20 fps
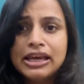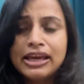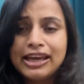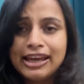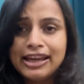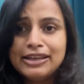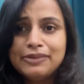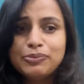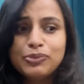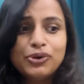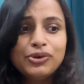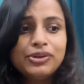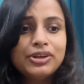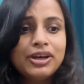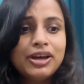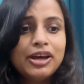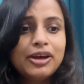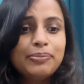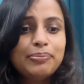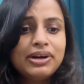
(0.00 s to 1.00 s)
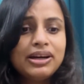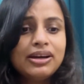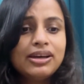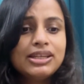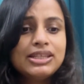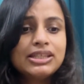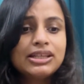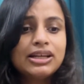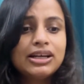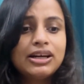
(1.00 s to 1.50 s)
anymore.
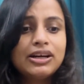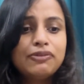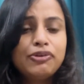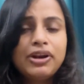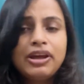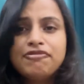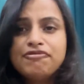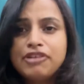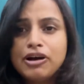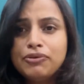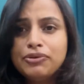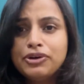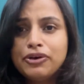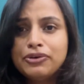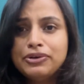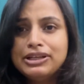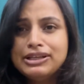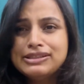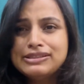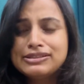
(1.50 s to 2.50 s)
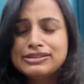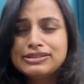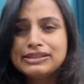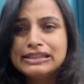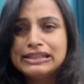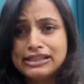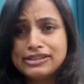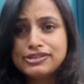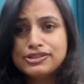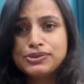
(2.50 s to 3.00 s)
But uh, what I found out is,
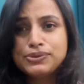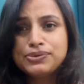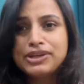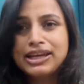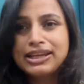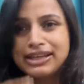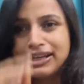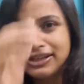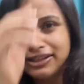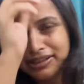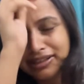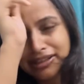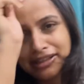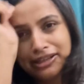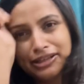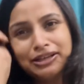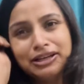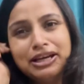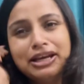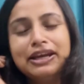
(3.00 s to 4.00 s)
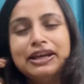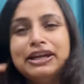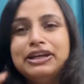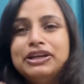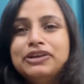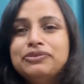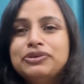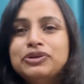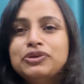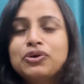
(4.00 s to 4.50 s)
yes, you can get uh,
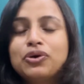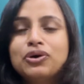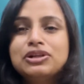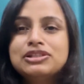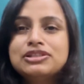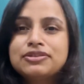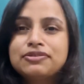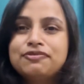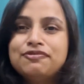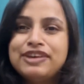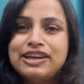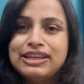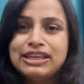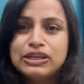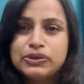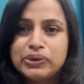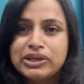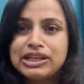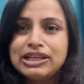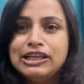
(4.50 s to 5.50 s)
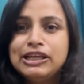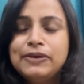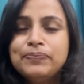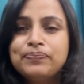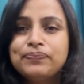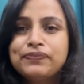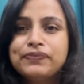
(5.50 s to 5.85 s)
interview calls very quickly.